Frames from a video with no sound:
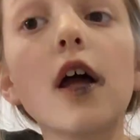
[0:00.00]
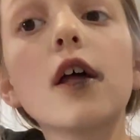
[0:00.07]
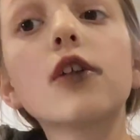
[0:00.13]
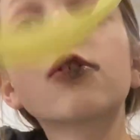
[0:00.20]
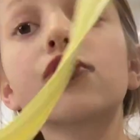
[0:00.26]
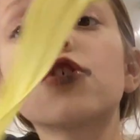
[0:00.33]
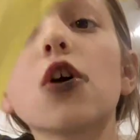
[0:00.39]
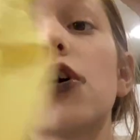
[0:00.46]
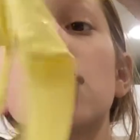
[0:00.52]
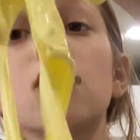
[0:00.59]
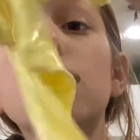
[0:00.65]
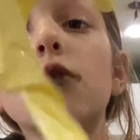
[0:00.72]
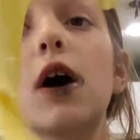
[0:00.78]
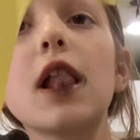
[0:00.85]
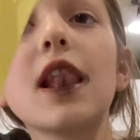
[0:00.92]

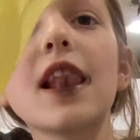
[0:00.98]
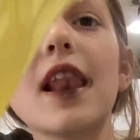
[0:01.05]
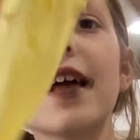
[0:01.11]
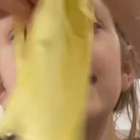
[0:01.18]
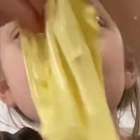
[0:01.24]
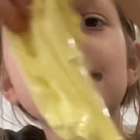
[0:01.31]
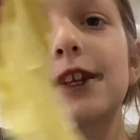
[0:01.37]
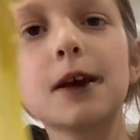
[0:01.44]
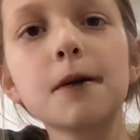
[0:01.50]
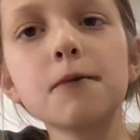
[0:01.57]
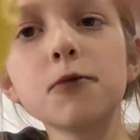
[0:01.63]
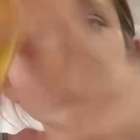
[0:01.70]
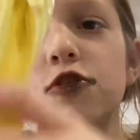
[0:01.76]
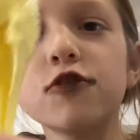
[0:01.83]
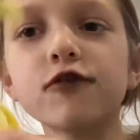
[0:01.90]
so let's
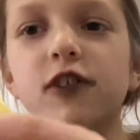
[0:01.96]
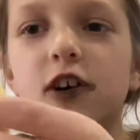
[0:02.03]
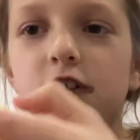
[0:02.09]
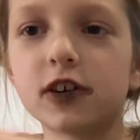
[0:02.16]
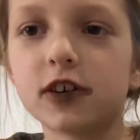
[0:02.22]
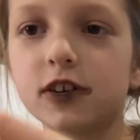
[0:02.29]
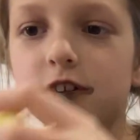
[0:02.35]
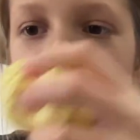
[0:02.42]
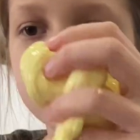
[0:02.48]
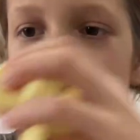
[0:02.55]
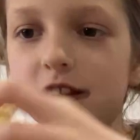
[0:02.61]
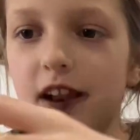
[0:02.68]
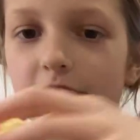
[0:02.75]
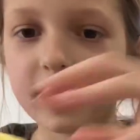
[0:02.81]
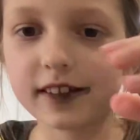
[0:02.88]
move on to the
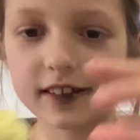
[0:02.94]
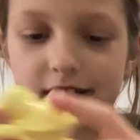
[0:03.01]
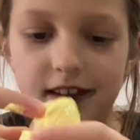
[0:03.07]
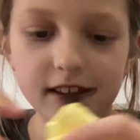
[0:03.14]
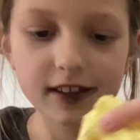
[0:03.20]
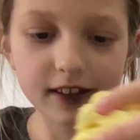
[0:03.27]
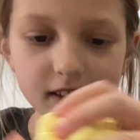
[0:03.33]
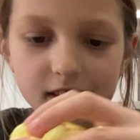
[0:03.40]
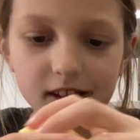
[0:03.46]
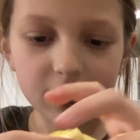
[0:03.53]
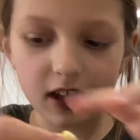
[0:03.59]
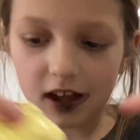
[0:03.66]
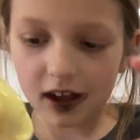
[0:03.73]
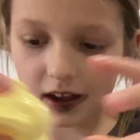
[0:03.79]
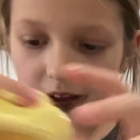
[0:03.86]
next
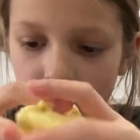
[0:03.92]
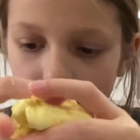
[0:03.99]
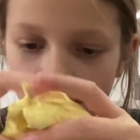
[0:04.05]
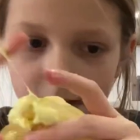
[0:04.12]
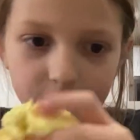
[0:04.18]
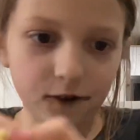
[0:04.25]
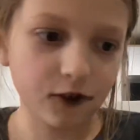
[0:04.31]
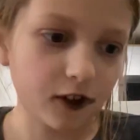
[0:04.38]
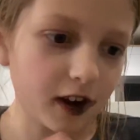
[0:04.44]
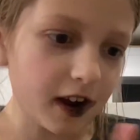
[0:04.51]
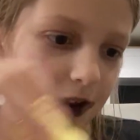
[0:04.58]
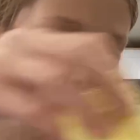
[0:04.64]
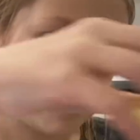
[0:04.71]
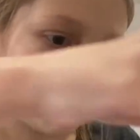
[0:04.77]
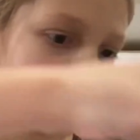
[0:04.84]
slime after
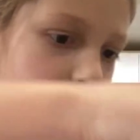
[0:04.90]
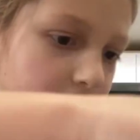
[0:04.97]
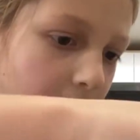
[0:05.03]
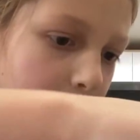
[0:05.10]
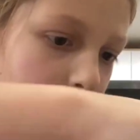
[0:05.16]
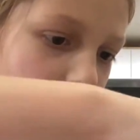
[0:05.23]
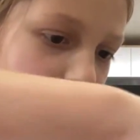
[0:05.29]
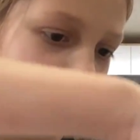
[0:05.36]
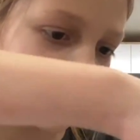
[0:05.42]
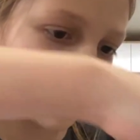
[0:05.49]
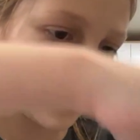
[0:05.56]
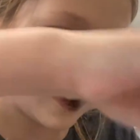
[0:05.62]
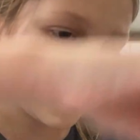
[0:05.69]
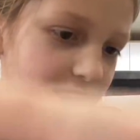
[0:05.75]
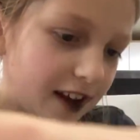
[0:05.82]
I put that back in
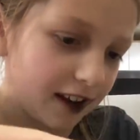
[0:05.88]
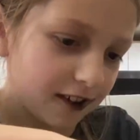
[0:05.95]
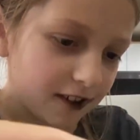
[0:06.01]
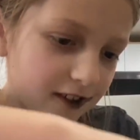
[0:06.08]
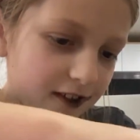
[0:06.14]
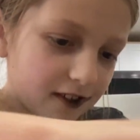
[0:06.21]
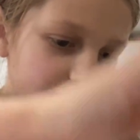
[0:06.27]
its container.